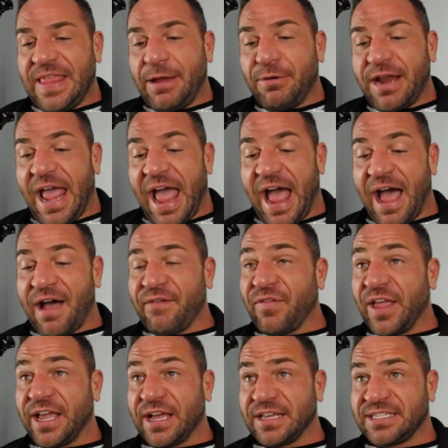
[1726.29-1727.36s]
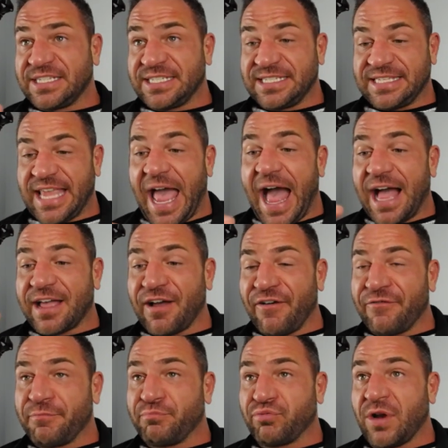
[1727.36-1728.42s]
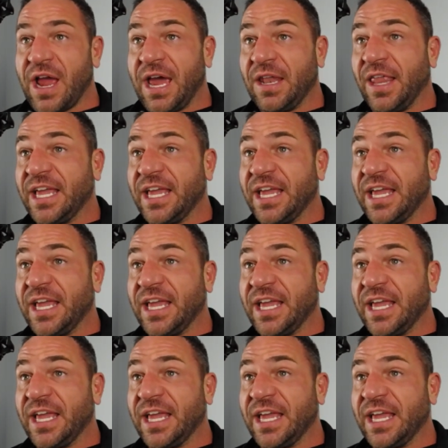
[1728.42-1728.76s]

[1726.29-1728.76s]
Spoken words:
they would have like a stack of bread,